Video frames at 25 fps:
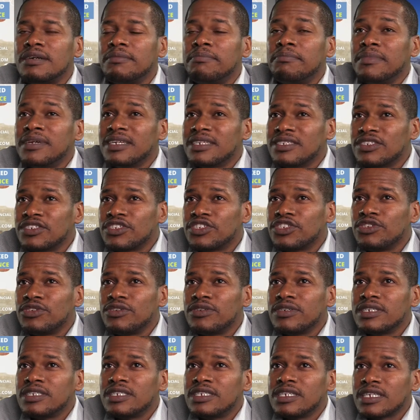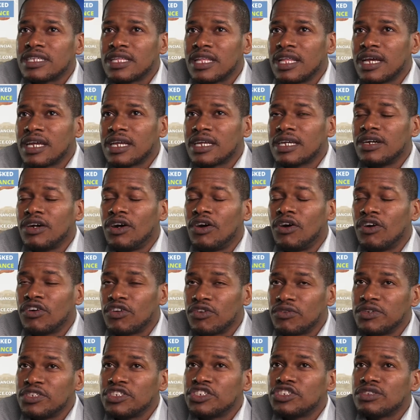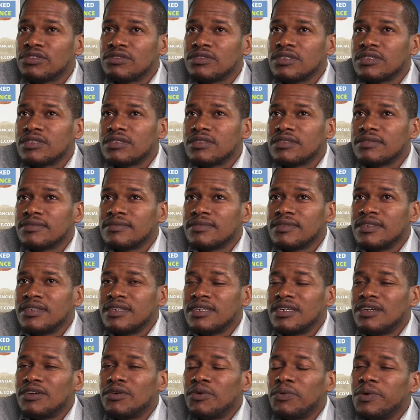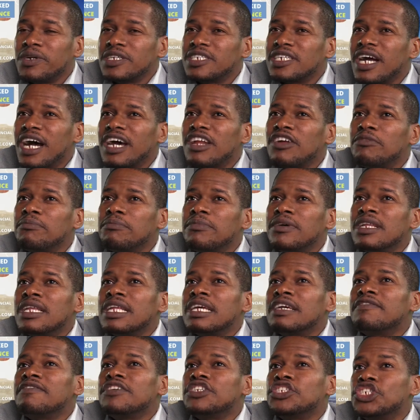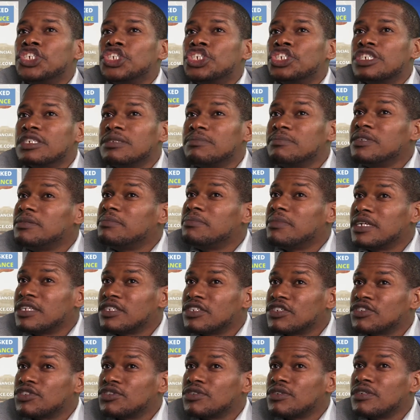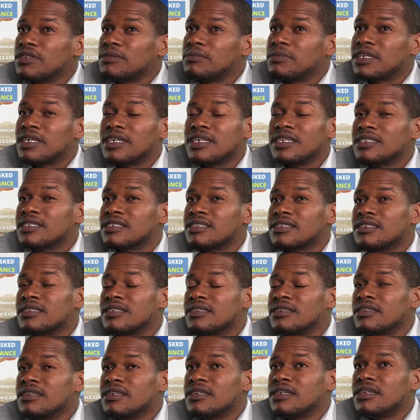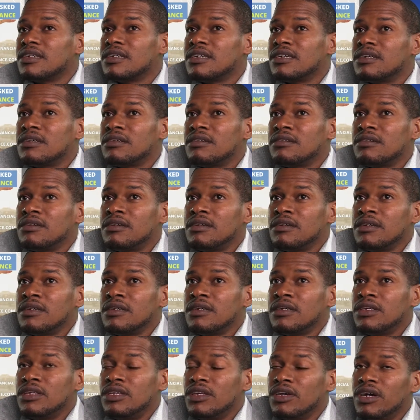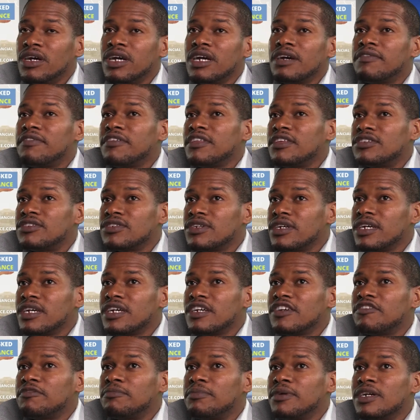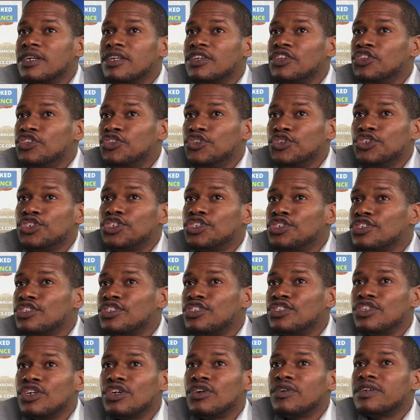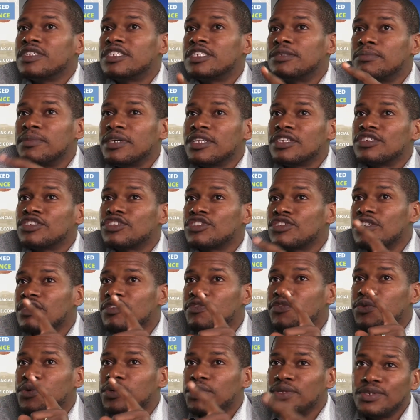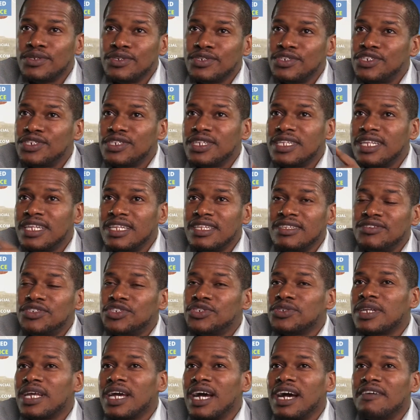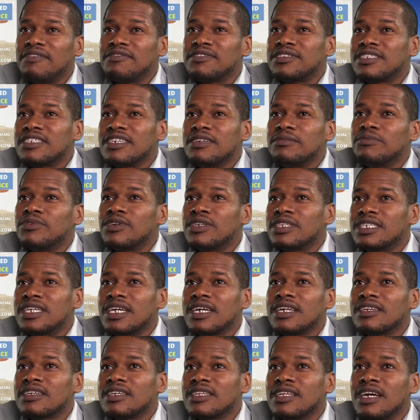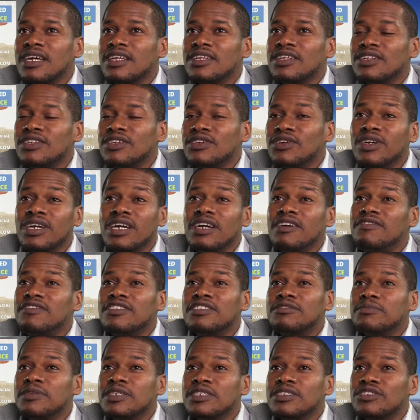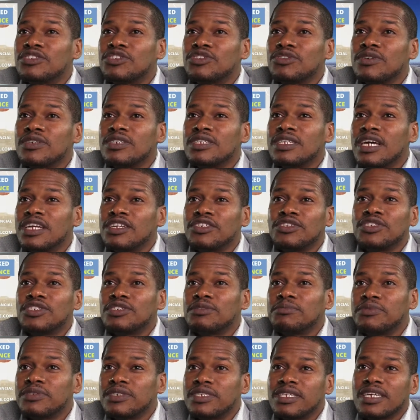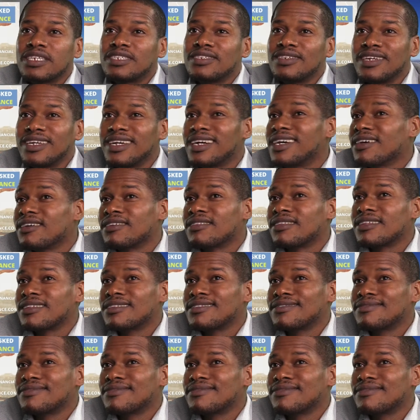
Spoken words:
mandatory, just like auto insurance, which I don't believe it should be mandatory, because your health is your health, but you should know it's mandatory for you. You shouldn't have someone telling you that your health is mandatory, that you should protect your health.